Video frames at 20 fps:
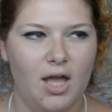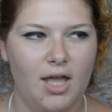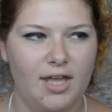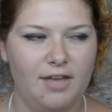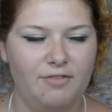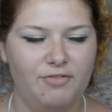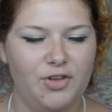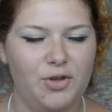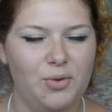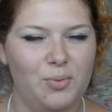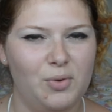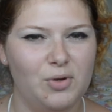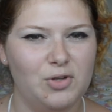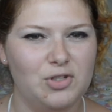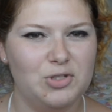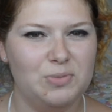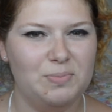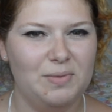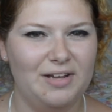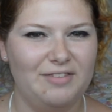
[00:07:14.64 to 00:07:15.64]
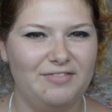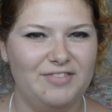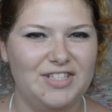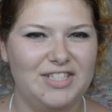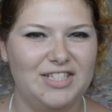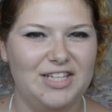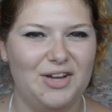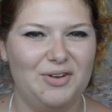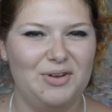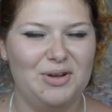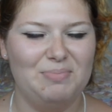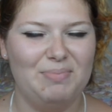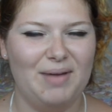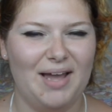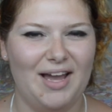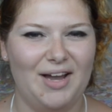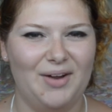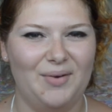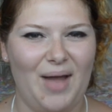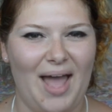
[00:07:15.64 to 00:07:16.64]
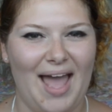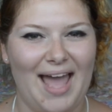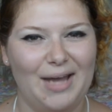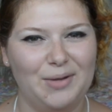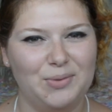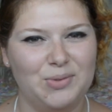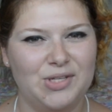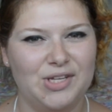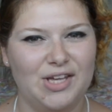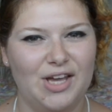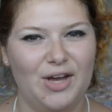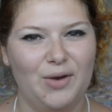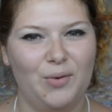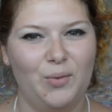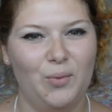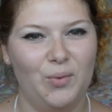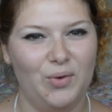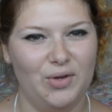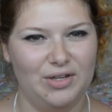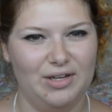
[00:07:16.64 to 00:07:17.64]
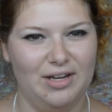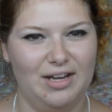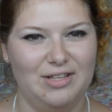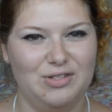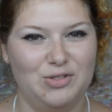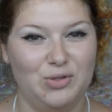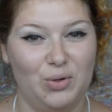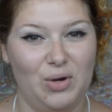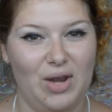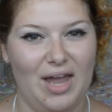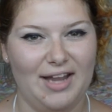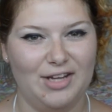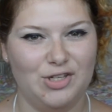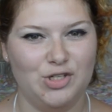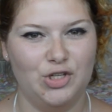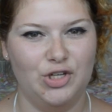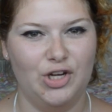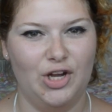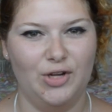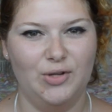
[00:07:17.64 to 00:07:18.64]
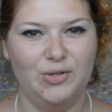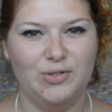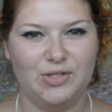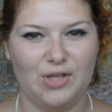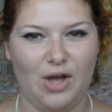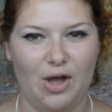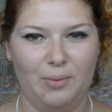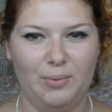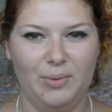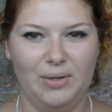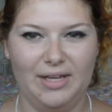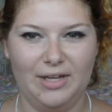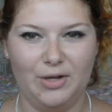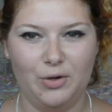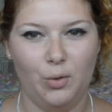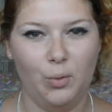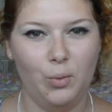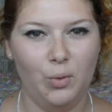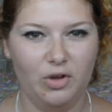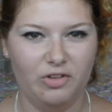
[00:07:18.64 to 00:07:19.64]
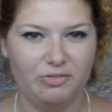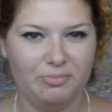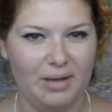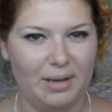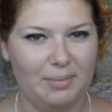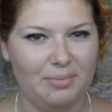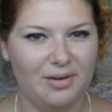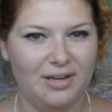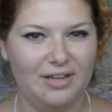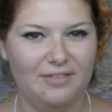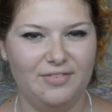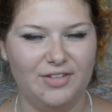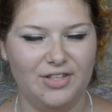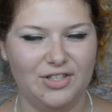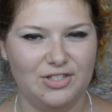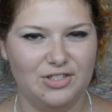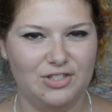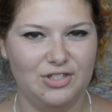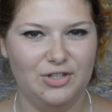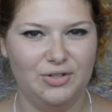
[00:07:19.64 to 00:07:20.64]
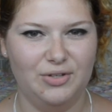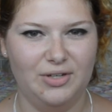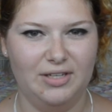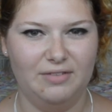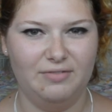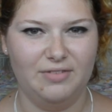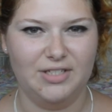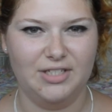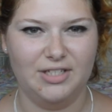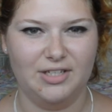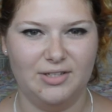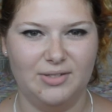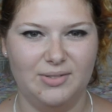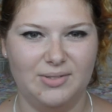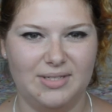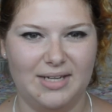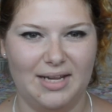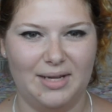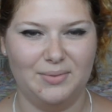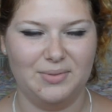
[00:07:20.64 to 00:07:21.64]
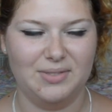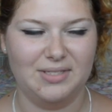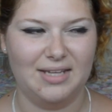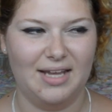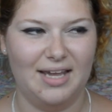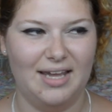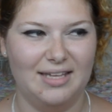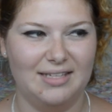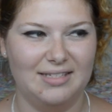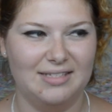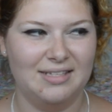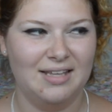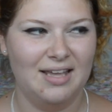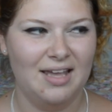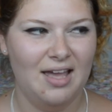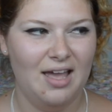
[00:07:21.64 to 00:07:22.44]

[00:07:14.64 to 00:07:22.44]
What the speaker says: if you watched my video about how to organise your lecture notes, I will link all of my previous uni videos downstairs.